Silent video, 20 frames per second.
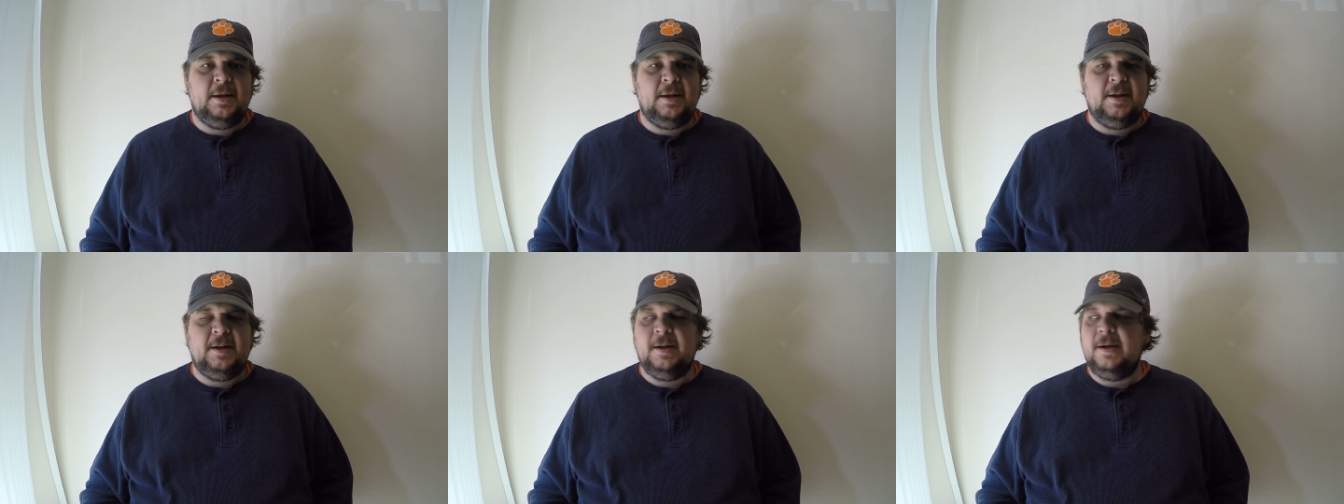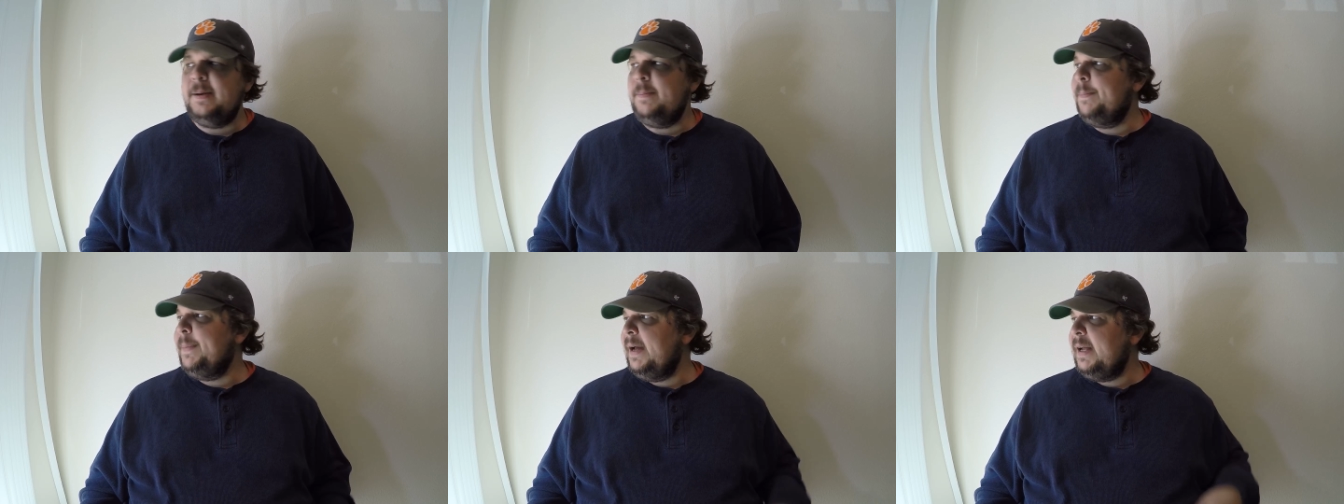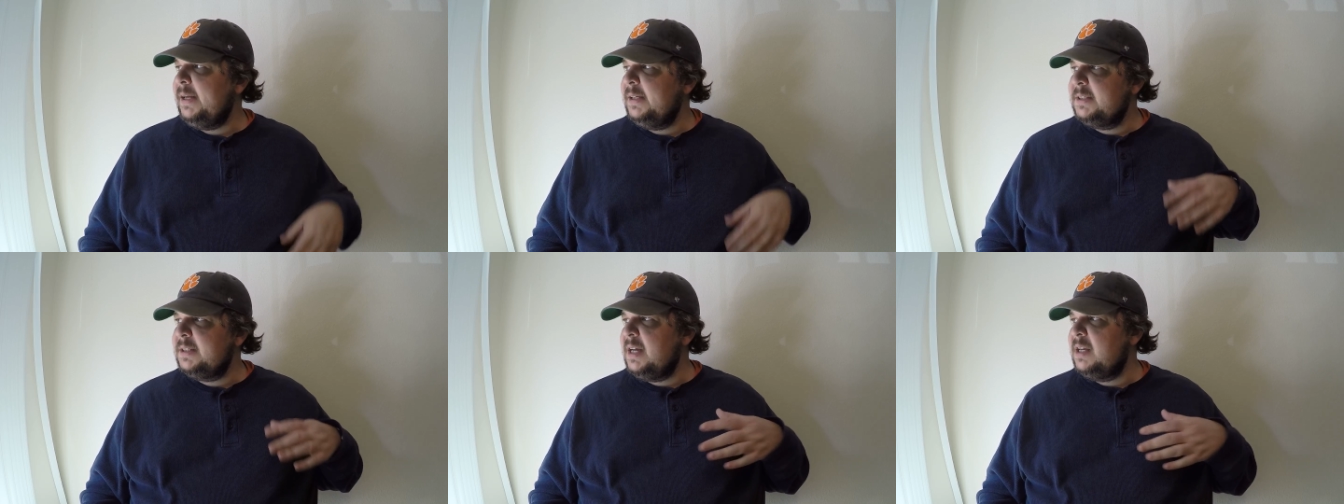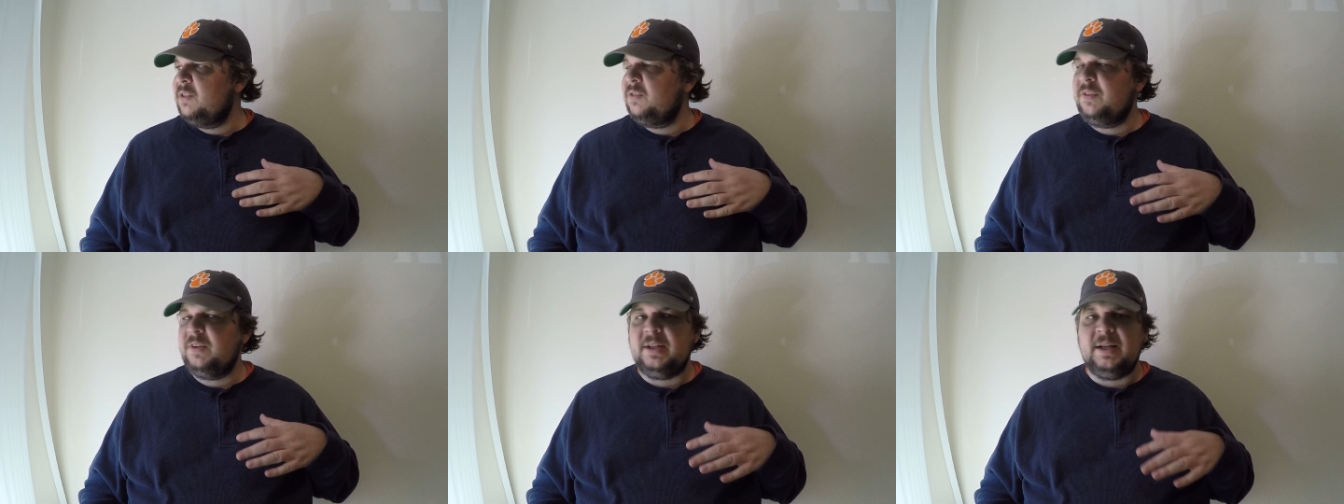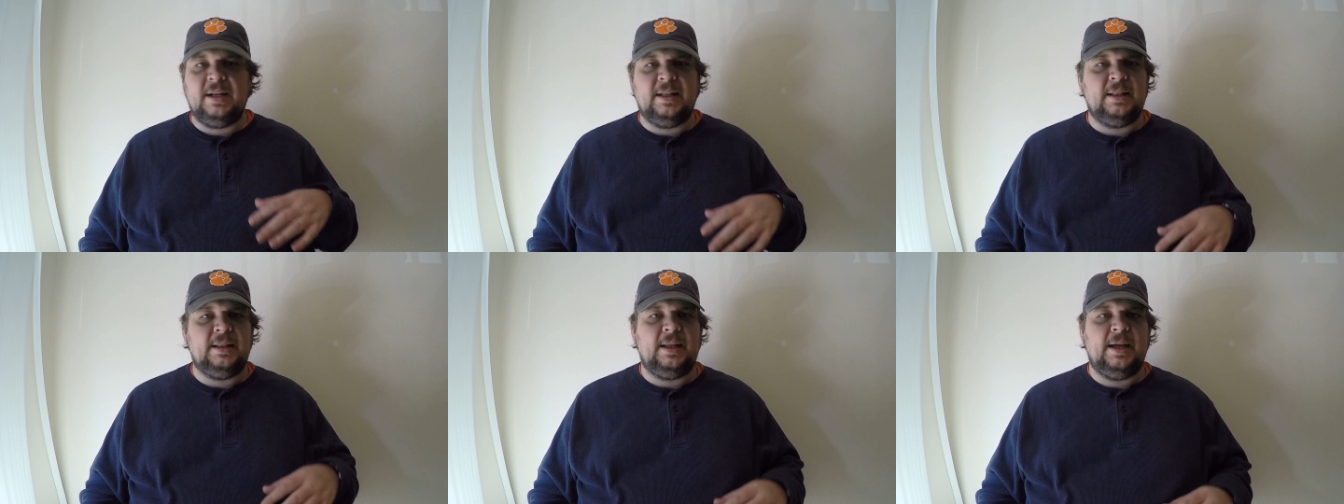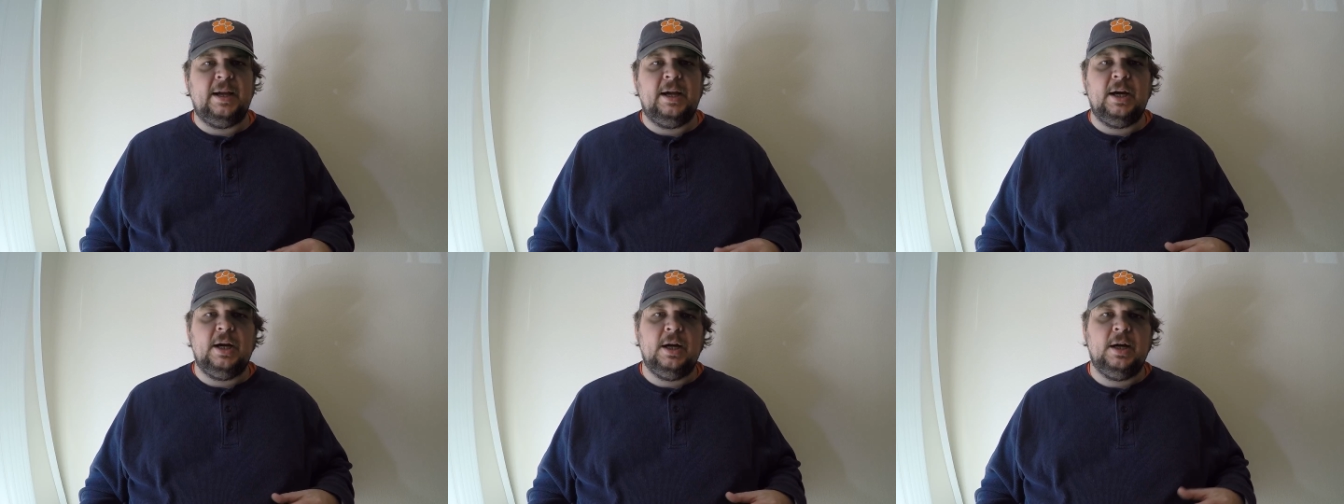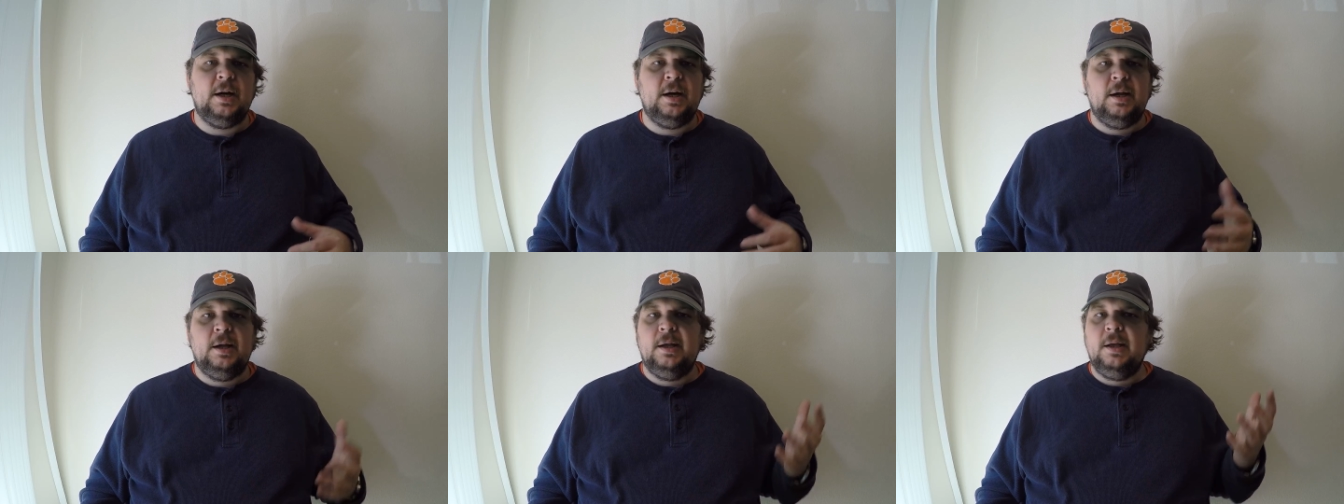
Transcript: Apologize for the glare.